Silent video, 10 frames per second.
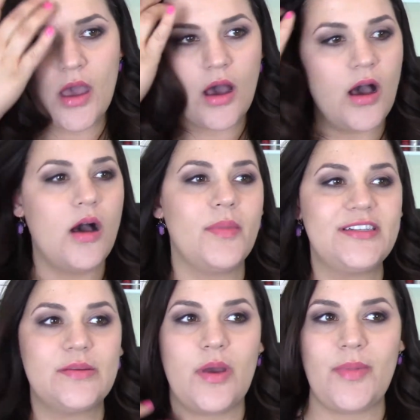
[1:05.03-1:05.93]
I
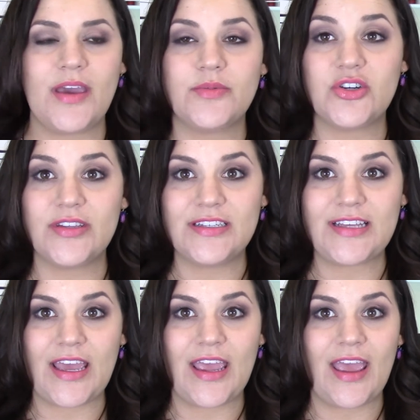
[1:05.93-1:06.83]
did my makeup during the
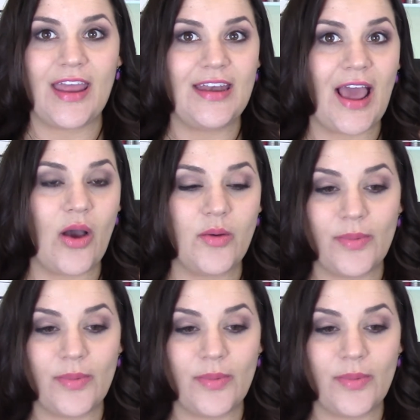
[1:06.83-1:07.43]
day and now I'm